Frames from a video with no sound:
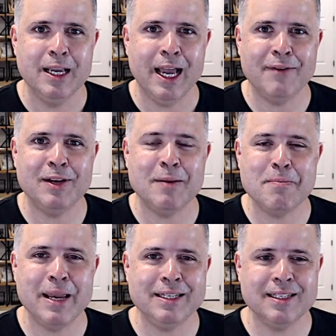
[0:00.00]
Have an
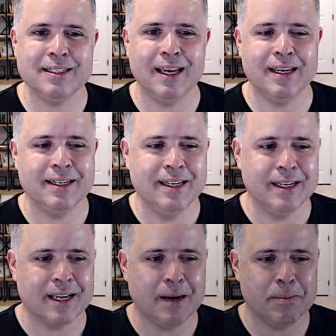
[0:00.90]
amazing day.
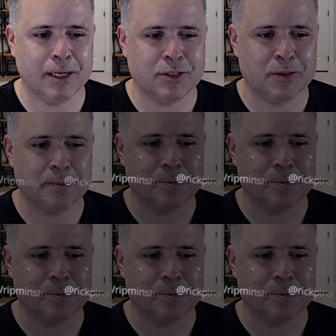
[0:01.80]
God bless you.